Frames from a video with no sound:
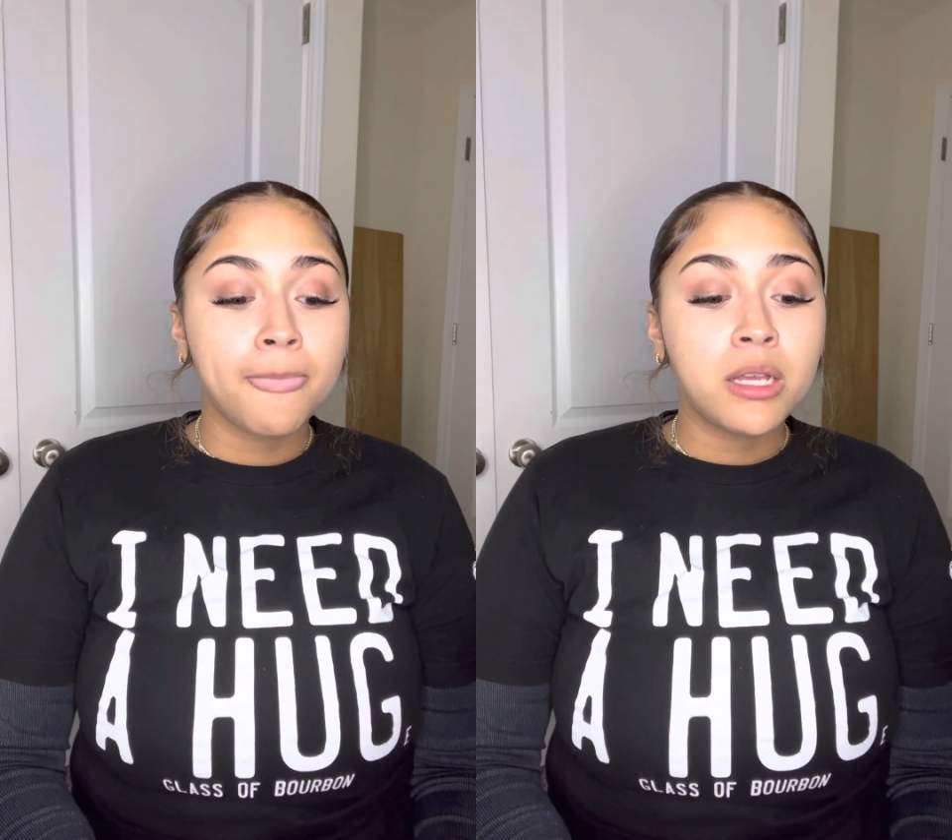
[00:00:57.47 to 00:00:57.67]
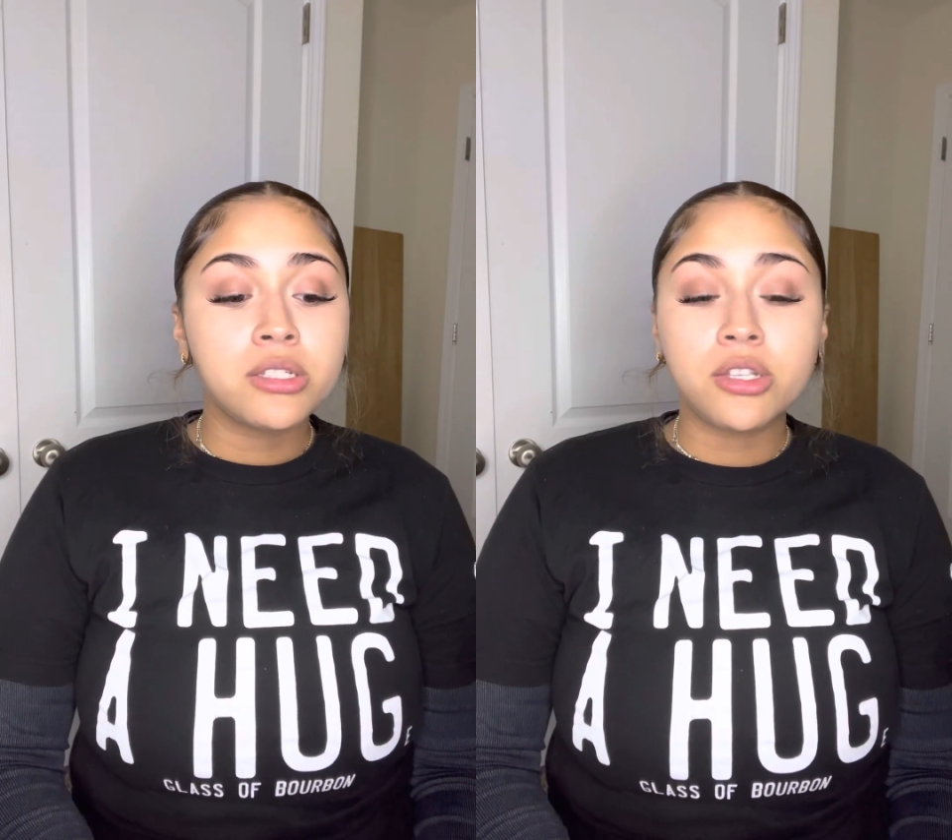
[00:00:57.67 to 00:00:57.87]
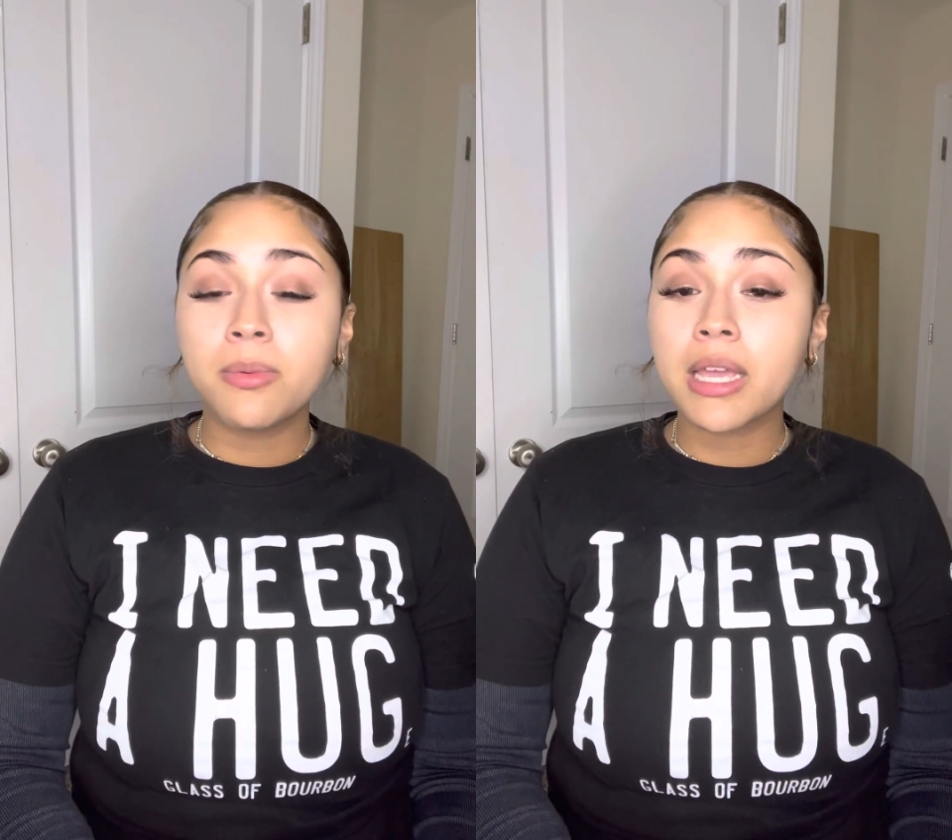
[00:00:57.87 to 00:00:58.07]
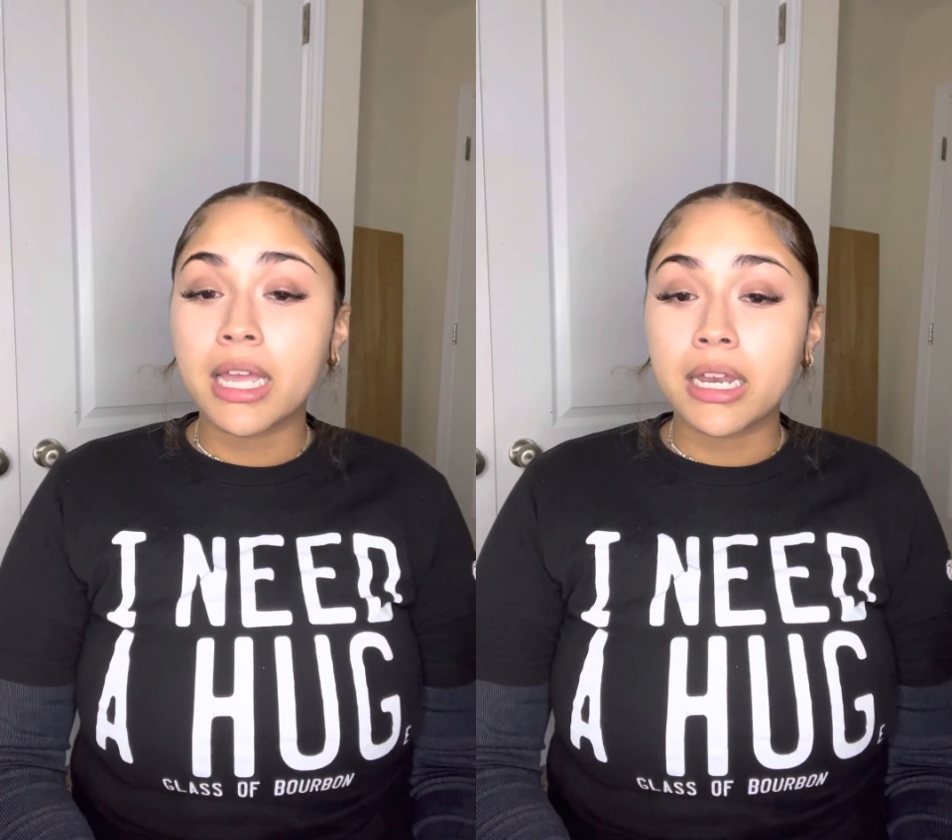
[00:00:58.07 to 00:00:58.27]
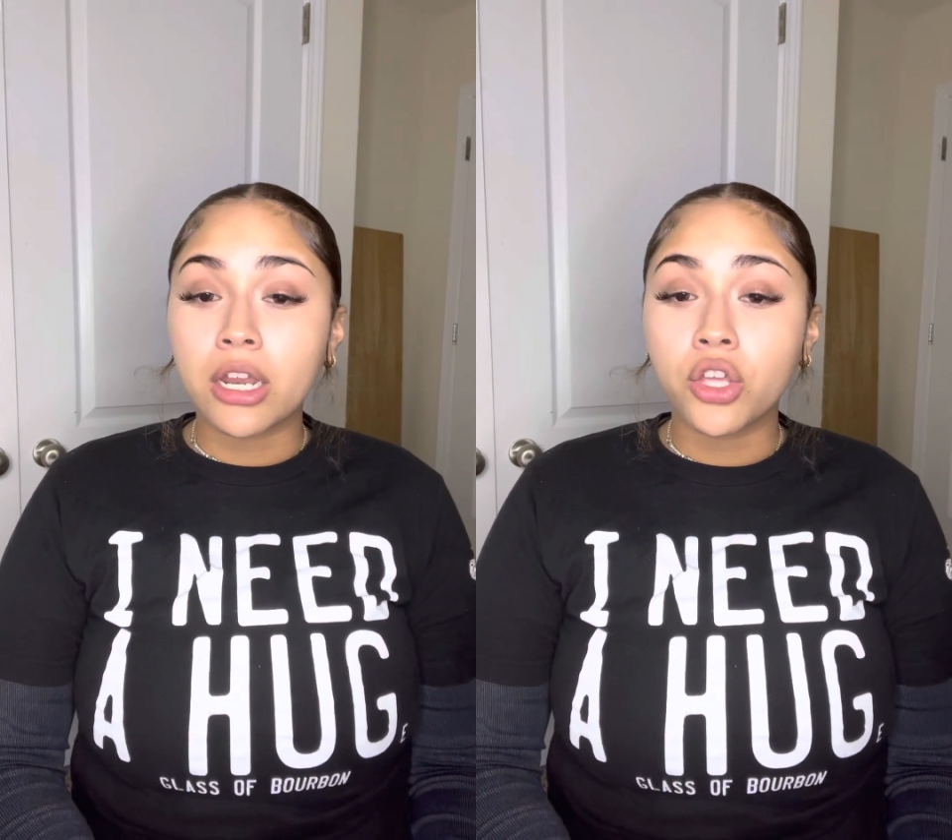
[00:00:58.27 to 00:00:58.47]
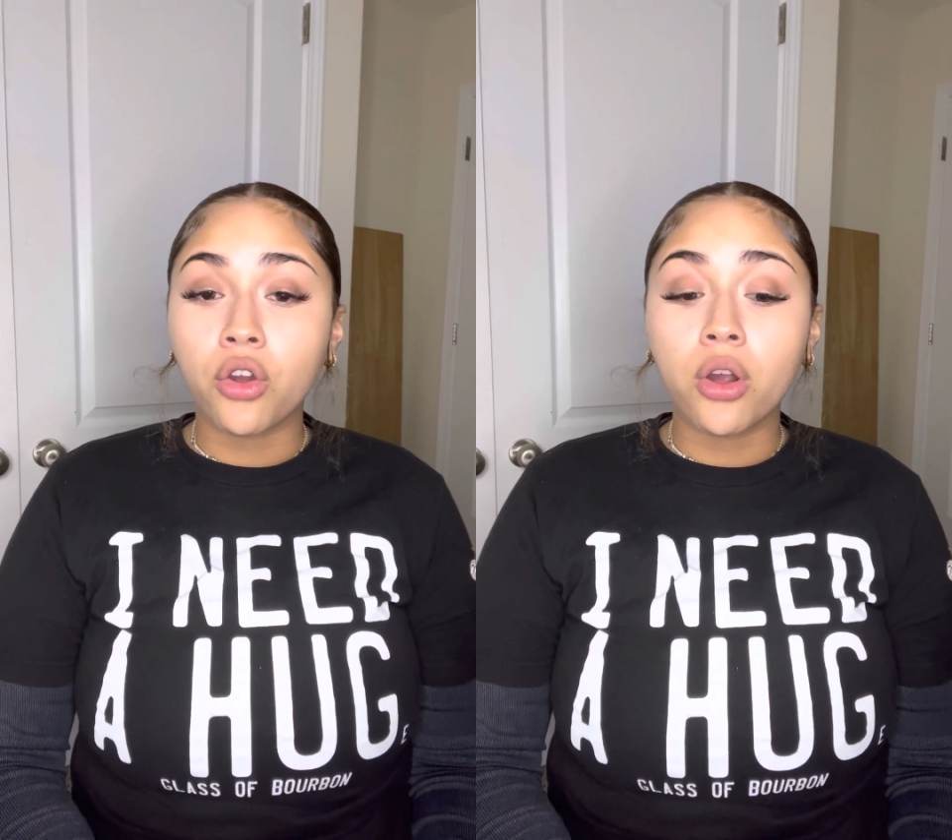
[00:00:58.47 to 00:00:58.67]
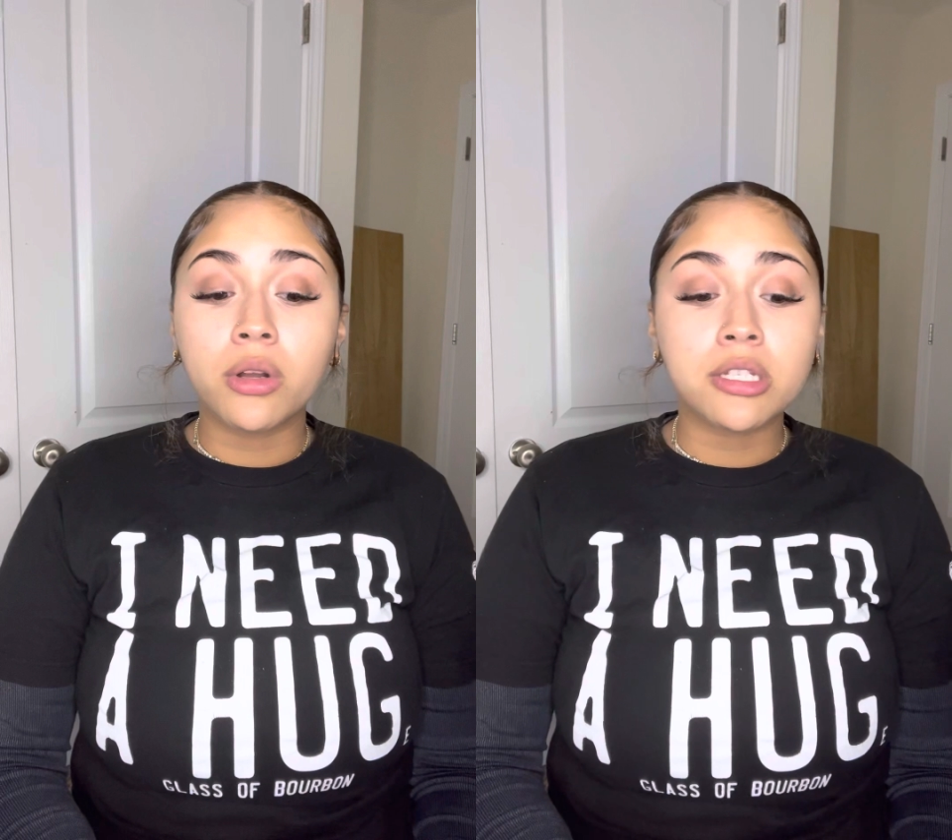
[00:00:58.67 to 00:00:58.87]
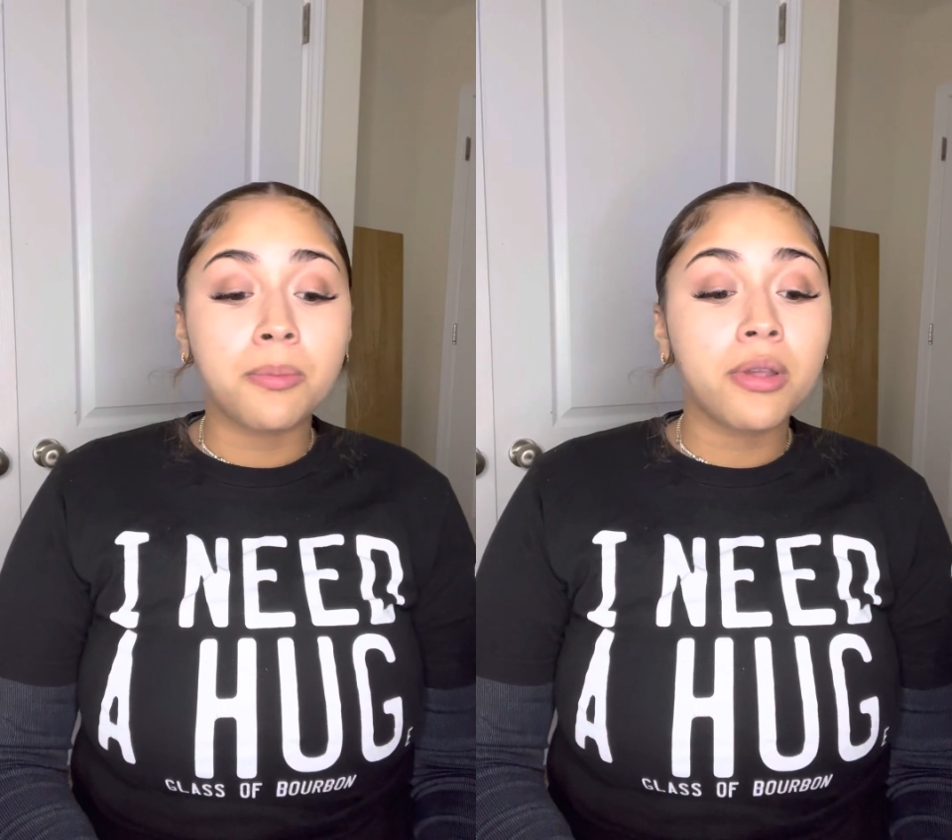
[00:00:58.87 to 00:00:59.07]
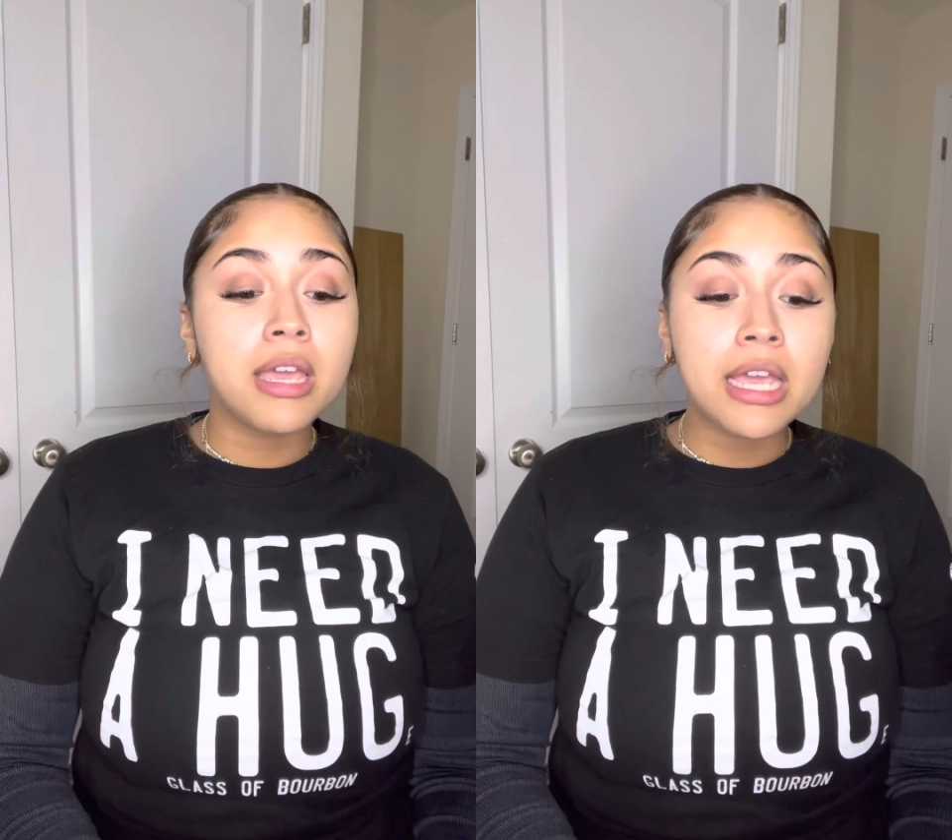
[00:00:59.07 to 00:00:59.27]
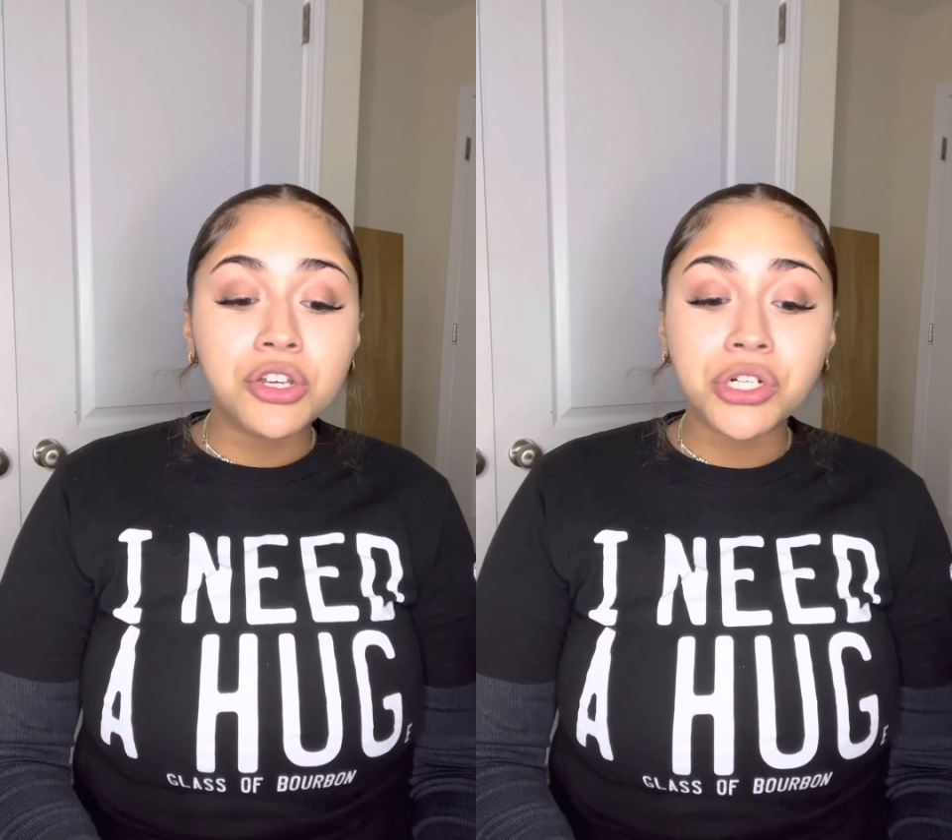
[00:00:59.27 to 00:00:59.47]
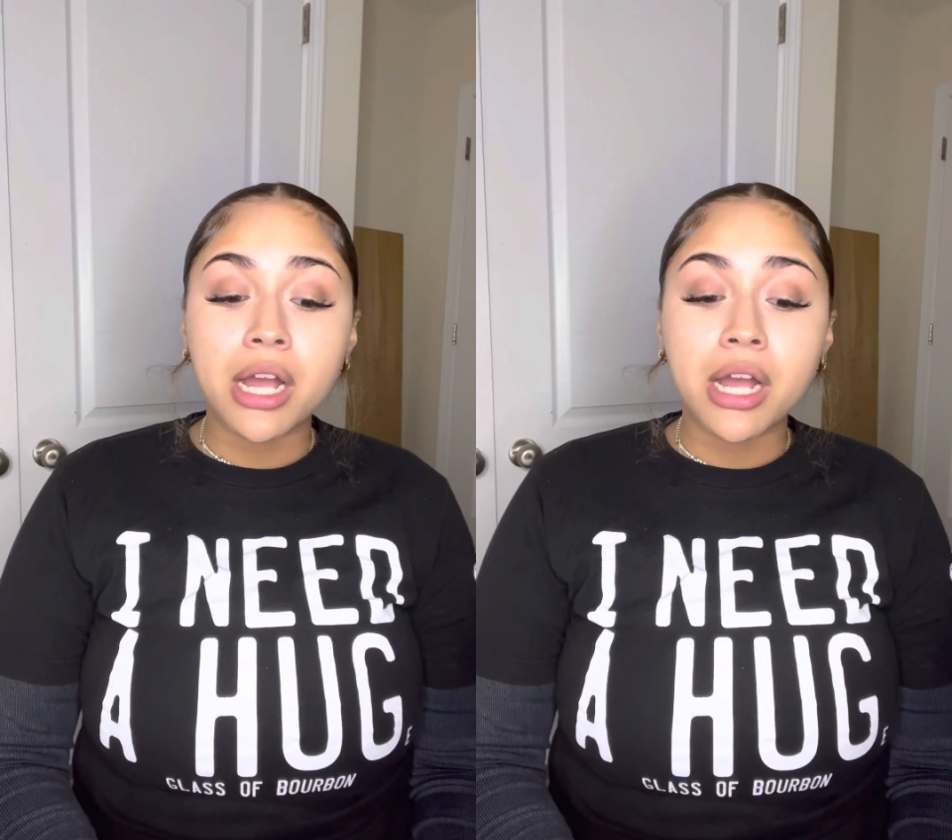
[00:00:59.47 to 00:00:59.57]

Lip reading: To begin, you're going to preheat your